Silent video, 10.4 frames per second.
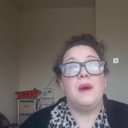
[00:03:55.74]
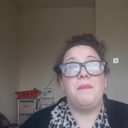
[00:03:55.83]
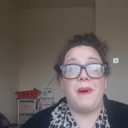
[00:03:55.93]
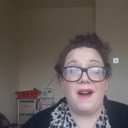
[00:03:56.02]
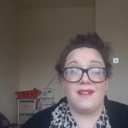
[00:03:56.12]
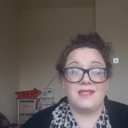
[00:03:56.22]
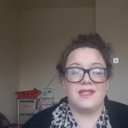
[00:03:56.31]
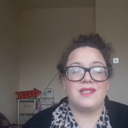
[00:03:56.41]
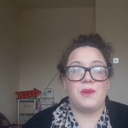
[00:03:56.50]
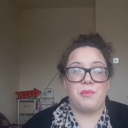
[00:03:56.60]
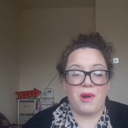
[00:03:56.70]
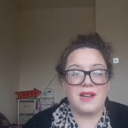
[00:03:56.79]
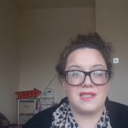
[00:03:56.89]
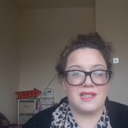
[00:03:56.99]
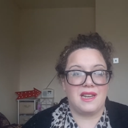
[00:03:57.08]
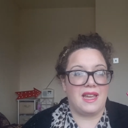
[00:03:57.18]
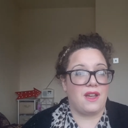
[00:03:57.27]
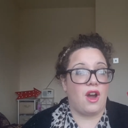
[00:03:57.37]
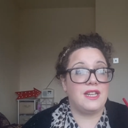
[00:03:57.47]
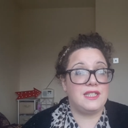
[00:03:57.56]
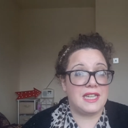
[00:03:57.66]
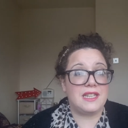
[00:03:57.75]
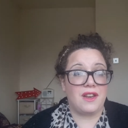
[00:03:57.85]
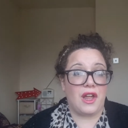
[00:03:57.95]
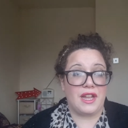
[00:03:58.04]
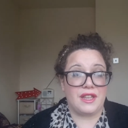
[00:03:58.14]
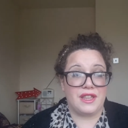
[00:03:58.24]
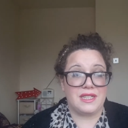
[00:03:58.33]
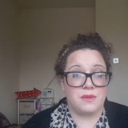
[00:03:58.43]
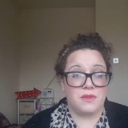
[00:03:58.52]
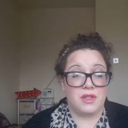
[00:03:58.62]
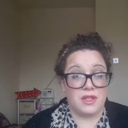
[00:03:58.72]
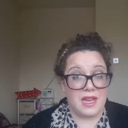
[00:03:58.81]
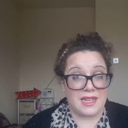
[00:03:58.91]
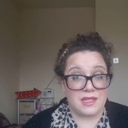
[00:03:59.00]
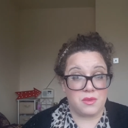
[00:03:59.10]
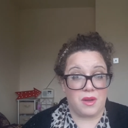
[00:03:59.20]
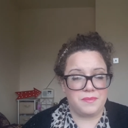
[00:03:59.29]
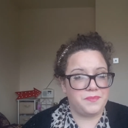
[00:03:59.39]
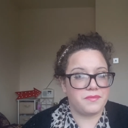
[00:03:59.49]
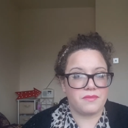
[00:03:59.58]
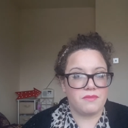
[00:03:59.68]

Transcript: But surprisingly, I didn't like this, the next one,